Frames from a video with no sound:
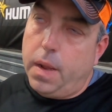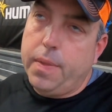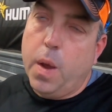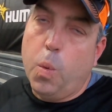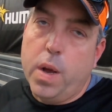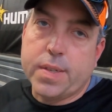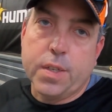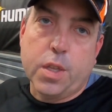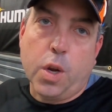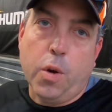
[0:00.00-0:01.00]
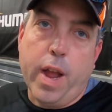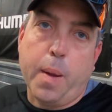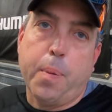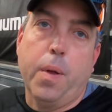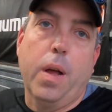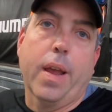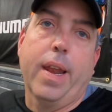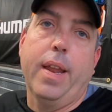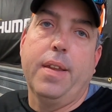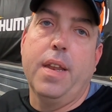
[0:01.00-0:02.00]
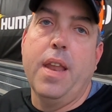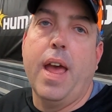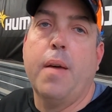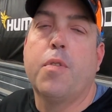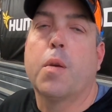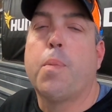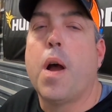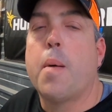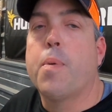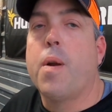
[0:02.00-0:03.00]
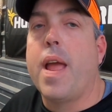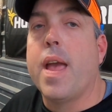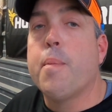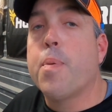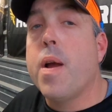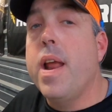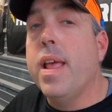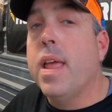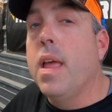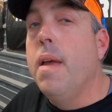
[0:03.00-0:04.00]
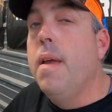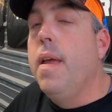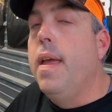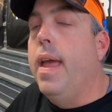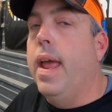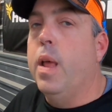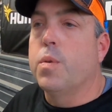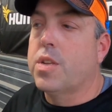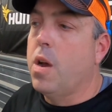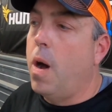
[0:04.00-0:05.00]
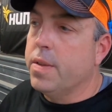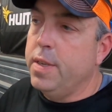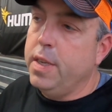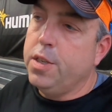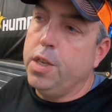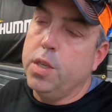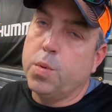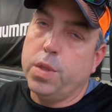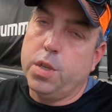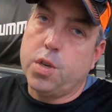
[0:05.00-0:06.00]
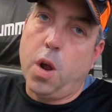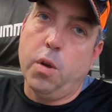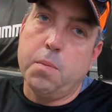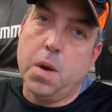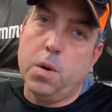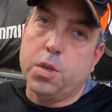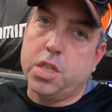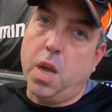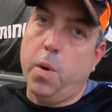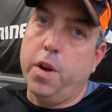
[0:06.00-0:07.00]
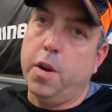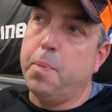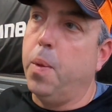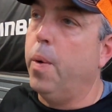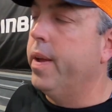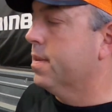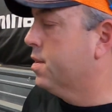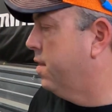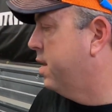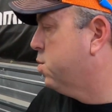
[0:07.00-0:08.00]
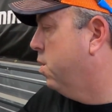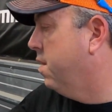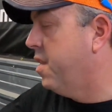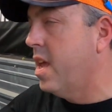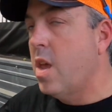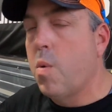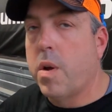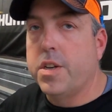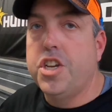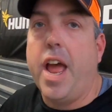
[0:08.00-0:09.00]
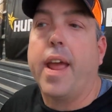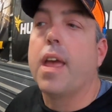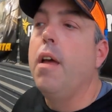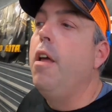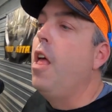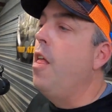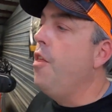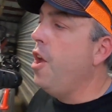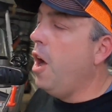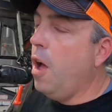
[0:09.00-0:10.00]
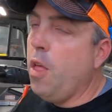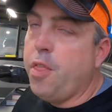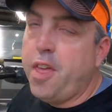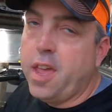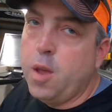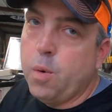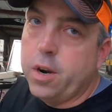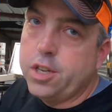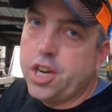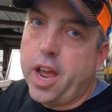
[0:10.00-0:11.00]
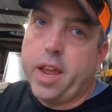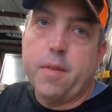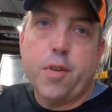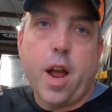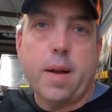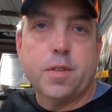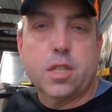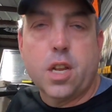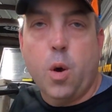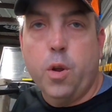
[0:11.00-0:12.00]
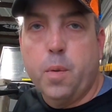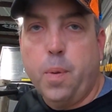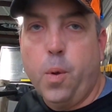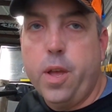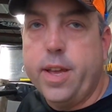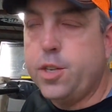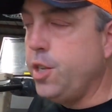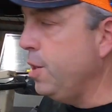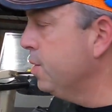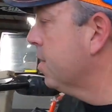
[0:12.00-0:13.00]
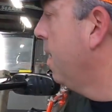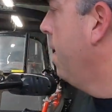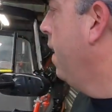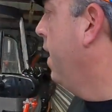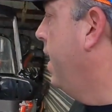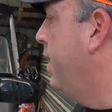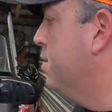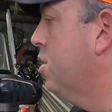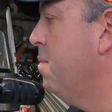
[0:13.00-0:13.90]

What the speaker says: that wasn't the correct plug and it didn't have the proper amp rating, and it was causing issues with the trolling motor stowing and deploying. So that's one thing you want to check. The other thing you want to check if you're having stow and deploy issues is to